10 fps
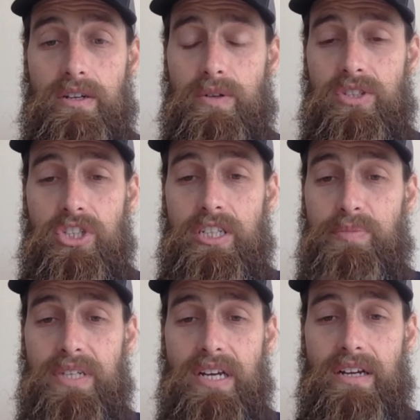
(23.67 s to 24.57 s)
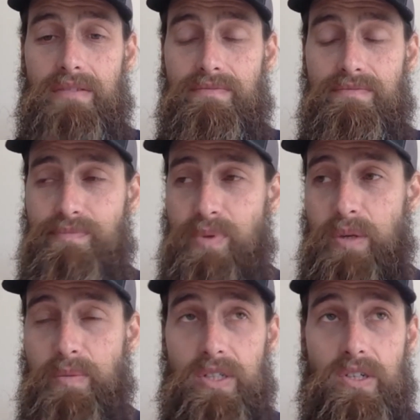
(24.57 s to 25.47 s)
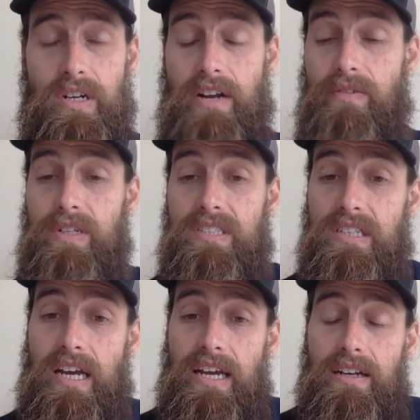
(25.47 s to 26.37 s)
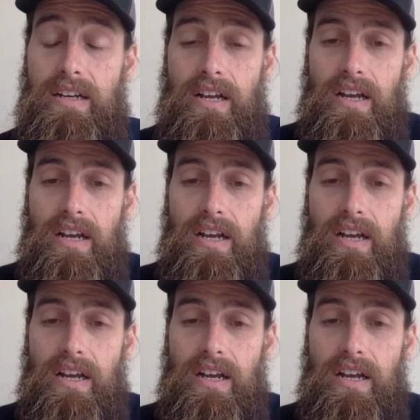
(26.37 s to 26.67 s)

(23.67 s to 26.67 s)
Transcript: there was sheep's head pretty much on every set.